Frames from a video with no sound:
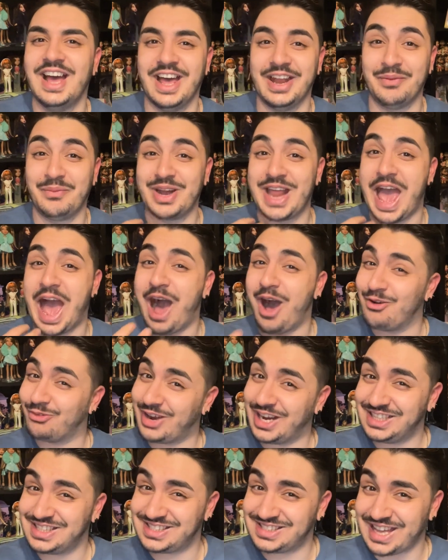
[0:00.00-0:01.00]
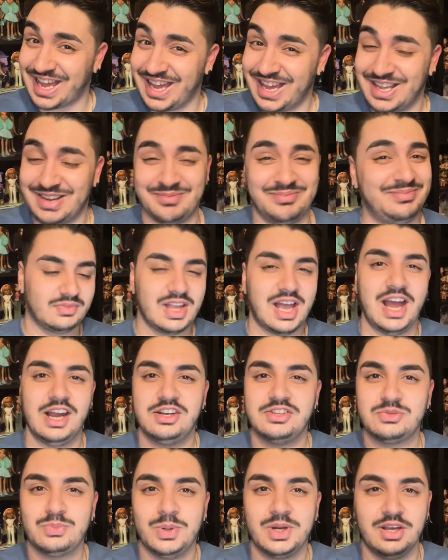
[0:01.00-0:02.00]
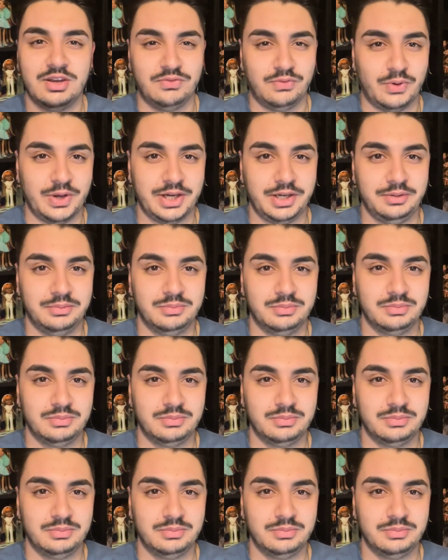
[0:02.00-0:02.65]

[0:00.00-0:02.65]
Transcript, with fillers: I don't want to outright say it I just want to avoid